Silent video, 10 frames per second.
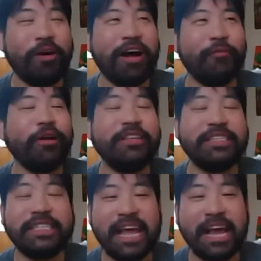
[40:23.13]
What is it
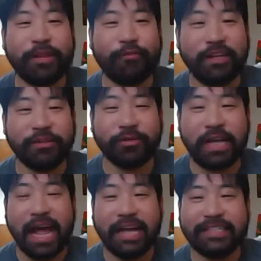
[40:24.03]
saying about the rest of those guys?